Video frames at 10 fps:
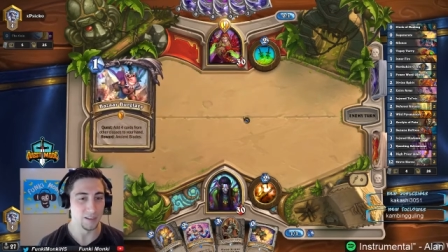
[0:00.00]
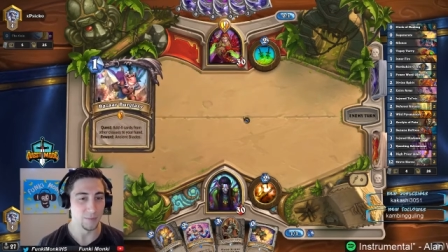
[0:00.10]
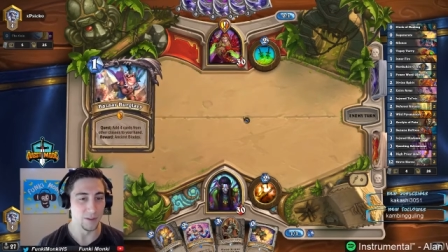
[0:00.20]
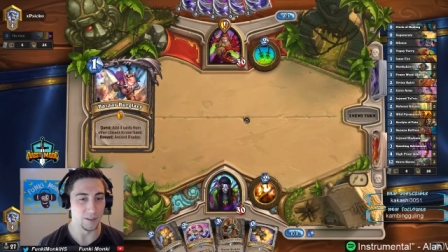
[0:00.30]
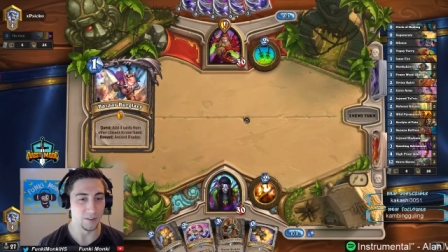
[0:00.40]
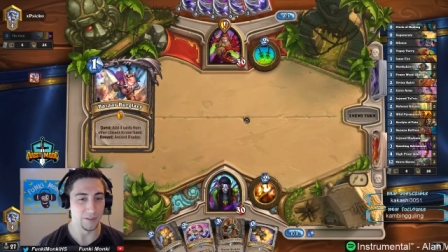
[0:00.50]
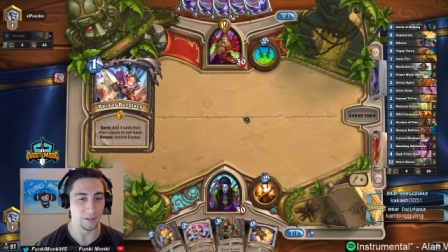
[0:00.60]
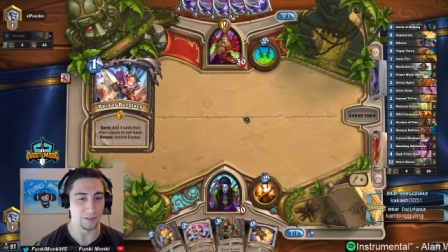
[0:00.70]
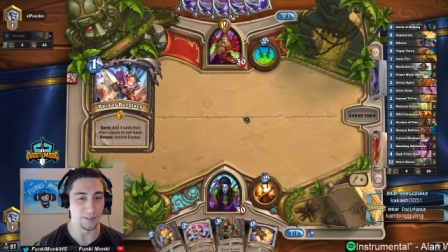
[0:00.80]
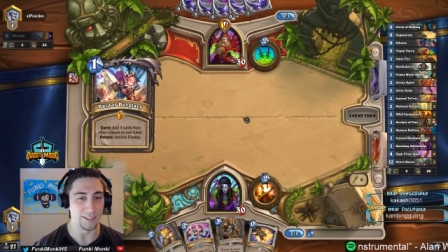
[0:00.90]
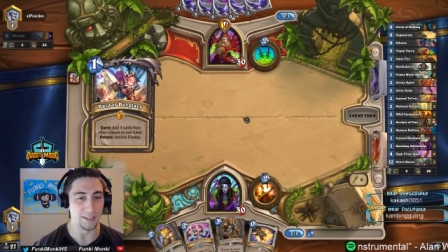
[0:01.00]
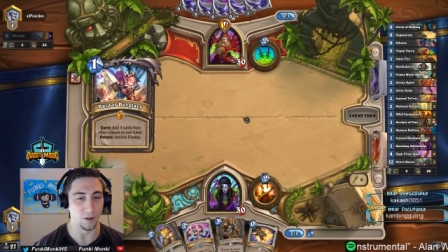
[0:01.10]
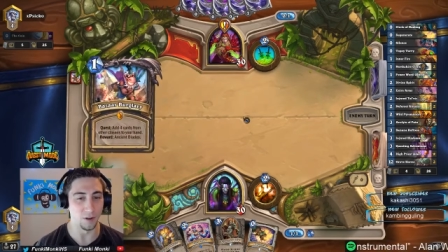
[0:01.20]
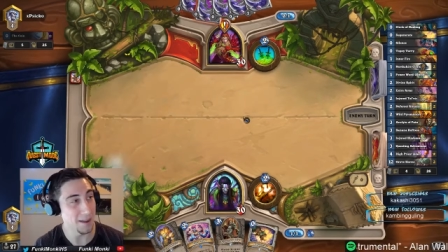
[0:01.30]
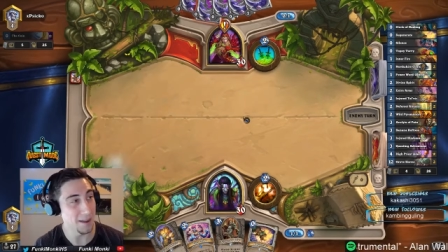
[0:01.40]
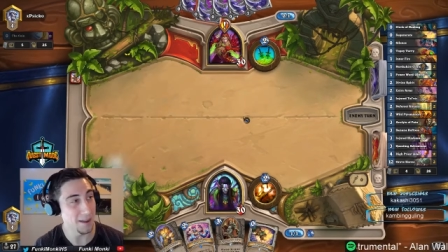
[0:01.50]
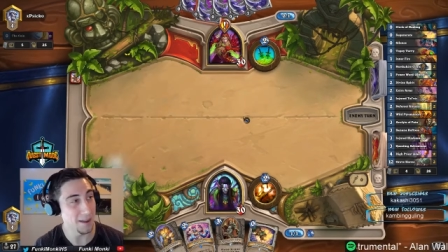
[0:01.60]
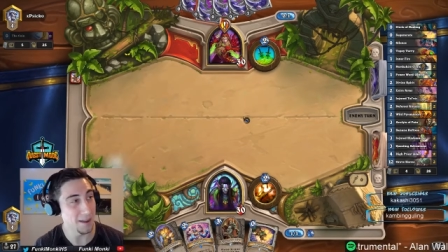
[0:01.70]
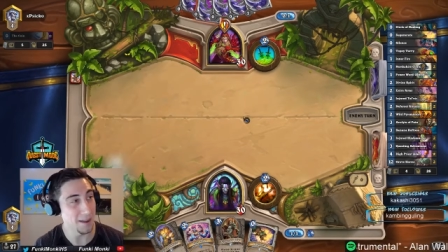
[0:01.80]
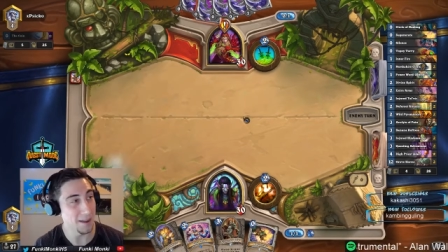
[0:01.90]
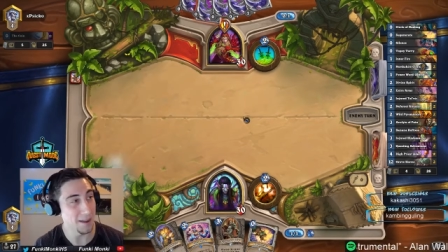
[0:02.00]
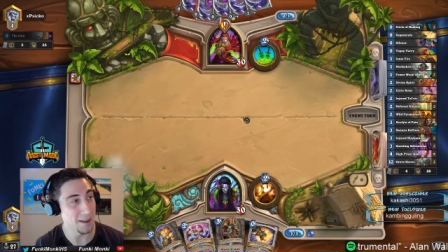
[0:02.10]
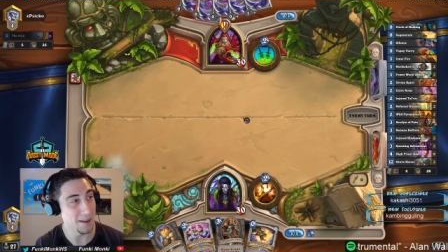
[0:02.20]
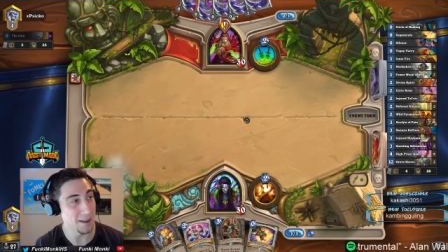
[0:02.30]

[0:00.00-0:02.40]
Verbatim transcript: Runs through the very reason you are food shopping.